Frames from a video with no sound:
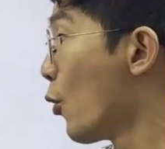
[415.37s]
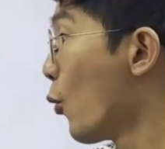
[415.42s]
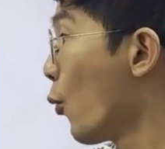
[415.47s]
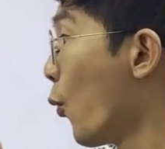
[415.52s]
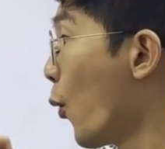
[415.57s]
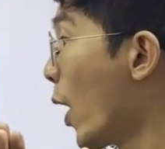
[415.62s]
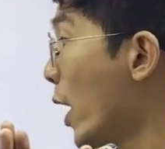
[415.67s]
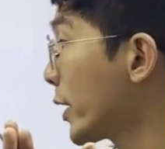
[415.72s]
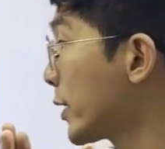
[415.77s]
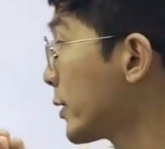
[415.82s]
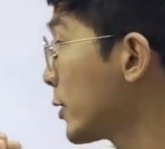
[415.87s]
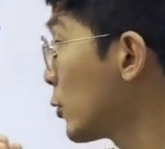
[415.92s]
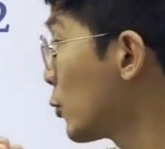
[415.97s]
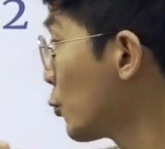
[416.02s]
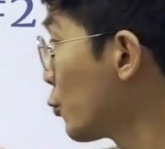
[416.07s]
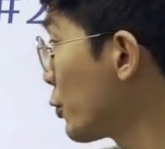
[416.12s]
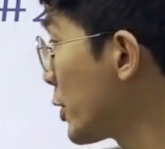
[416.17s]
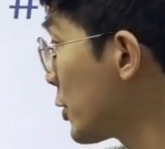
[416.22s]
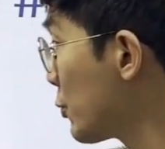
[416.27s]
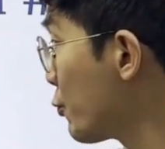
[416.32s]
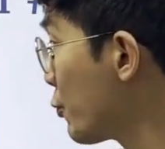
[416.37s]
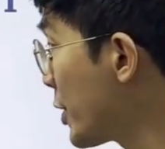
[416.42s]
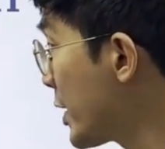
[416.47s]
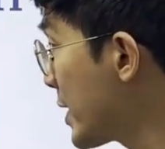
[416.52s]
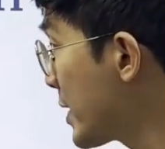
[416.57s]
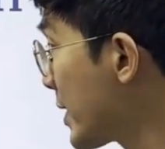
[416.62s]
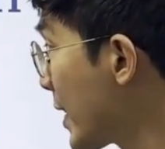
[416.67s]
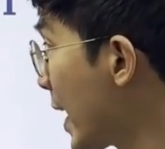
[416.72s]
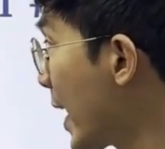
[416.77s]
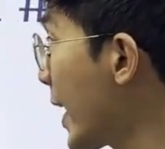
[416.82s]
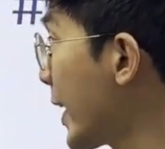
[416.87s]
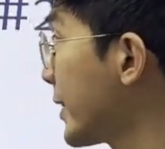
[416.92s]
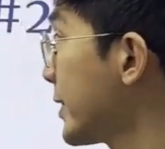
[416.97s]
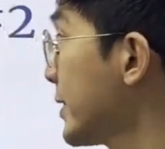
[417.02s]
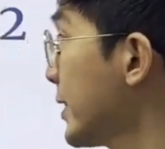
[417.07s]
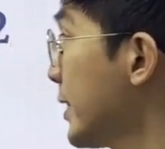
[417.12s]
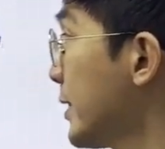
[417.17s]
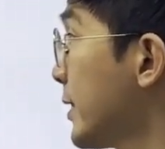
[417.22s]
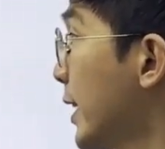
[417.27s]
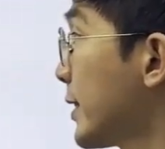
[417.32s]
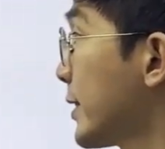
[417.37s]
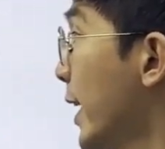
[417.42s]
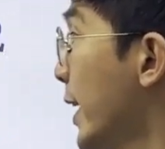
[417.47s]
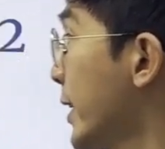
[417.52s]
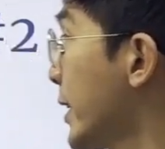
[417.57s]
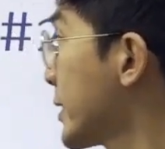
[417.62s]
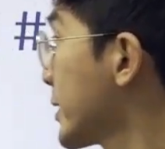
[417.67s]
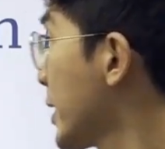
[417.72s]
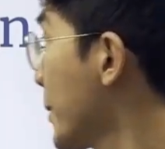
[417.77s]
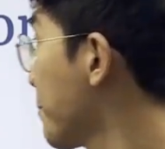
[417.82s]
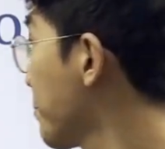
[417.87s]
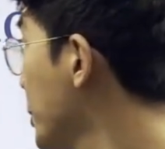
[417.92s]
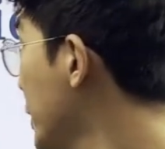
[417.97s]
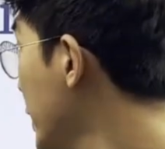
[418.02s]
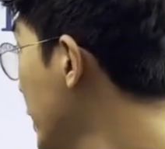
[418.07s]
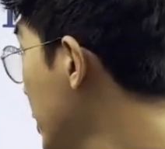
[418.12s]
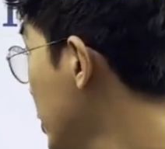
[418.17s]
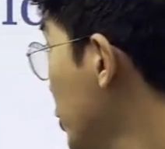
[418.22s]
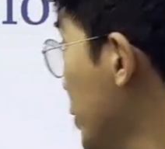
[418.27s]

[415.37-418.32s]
what we realize is that dataset P to